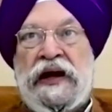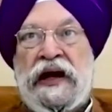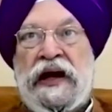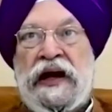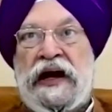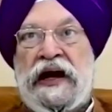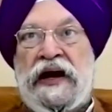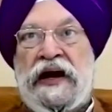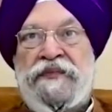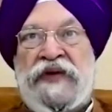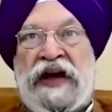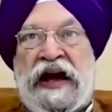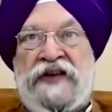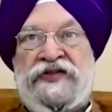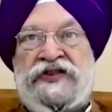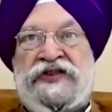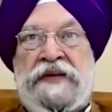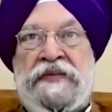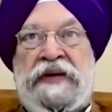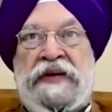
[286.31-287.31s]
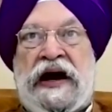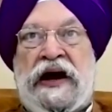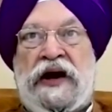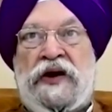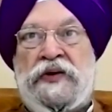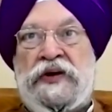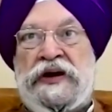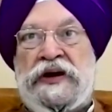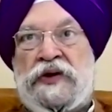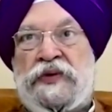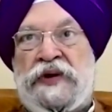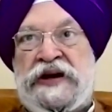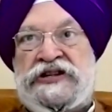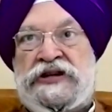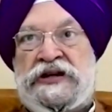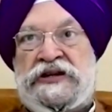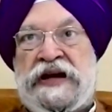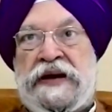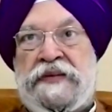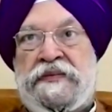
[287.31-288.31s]
um, have some, uh, quest
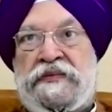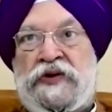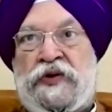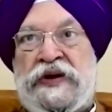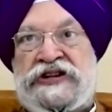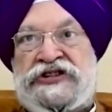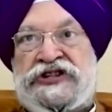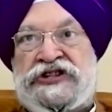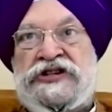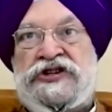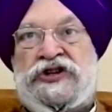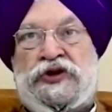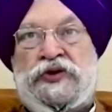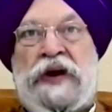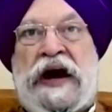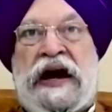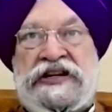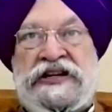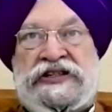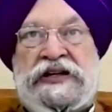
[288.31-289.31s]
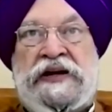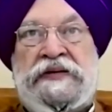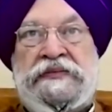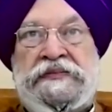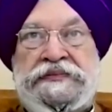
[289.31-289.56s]
some questions to answer.